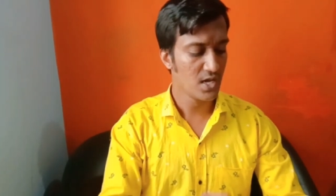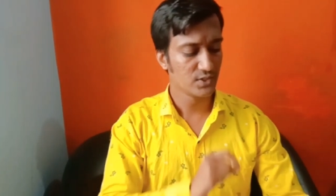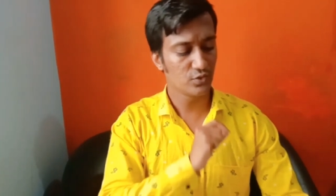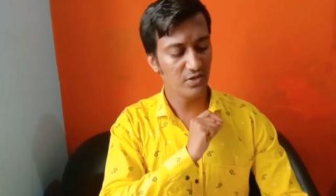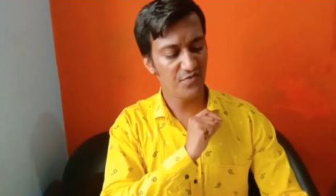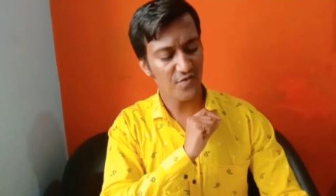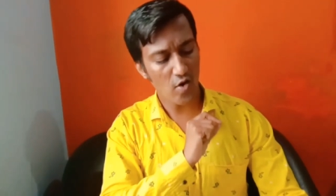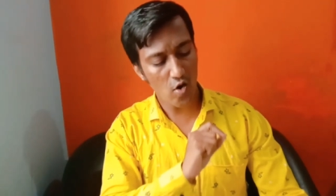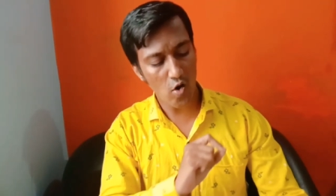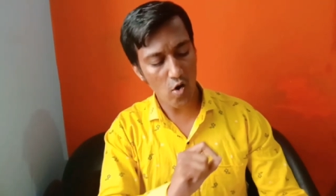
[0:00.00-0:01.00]
So if
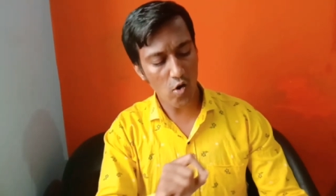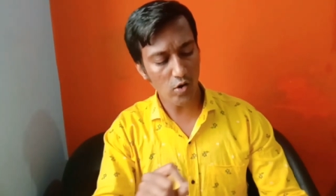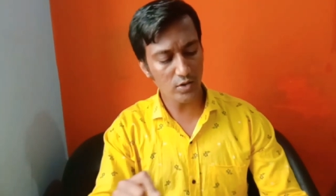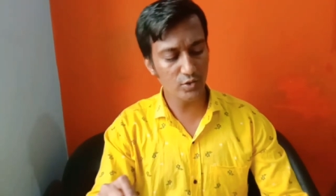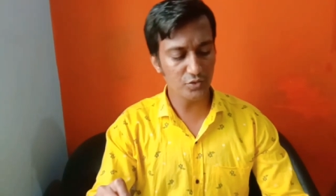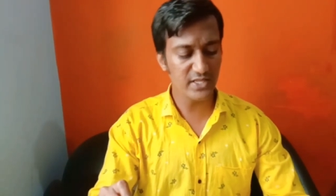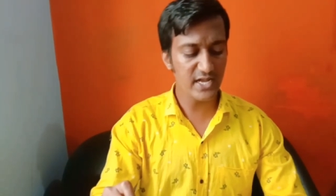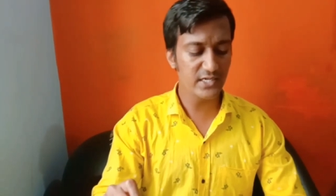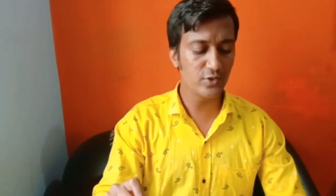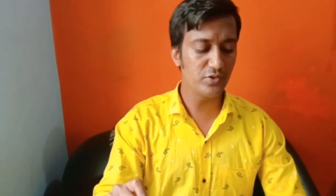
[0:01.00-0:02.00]
all do
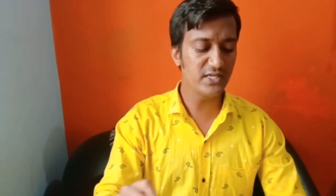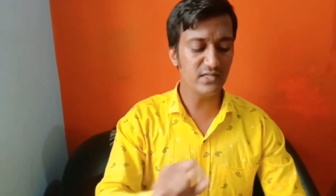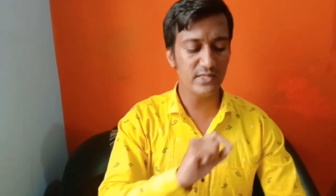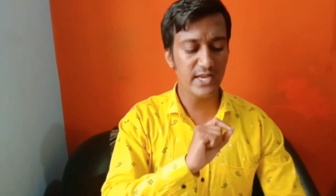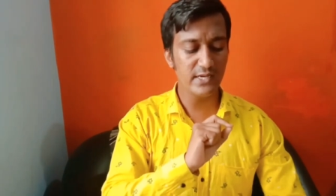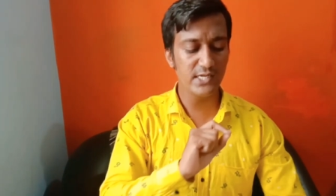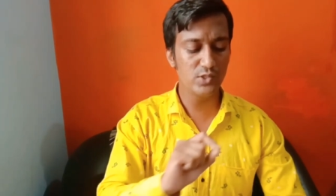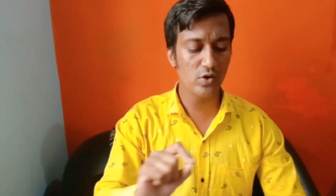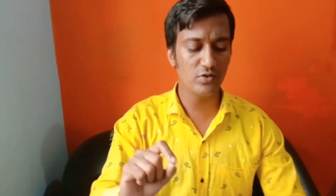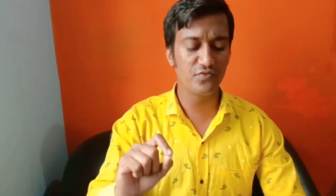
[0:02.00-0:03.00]
their duty, they
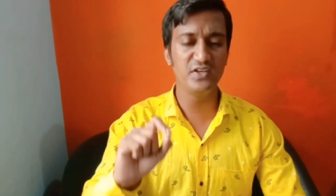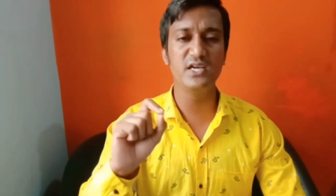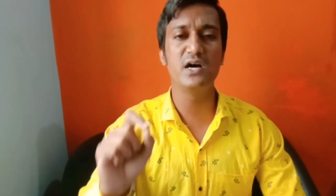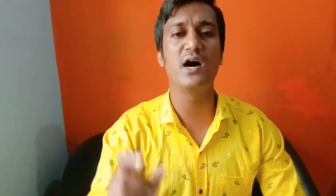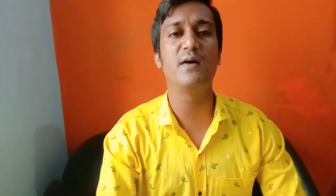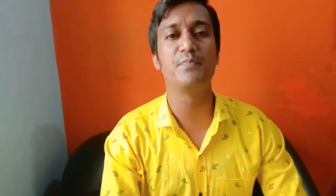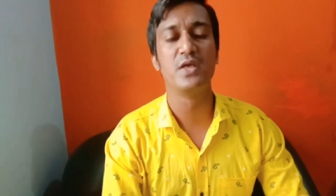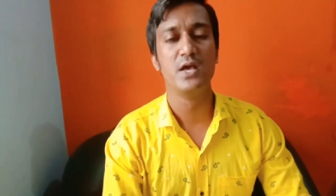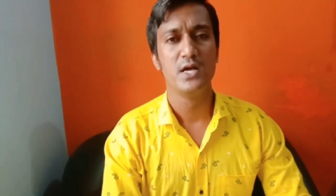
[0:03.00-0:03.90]
need not fear harm.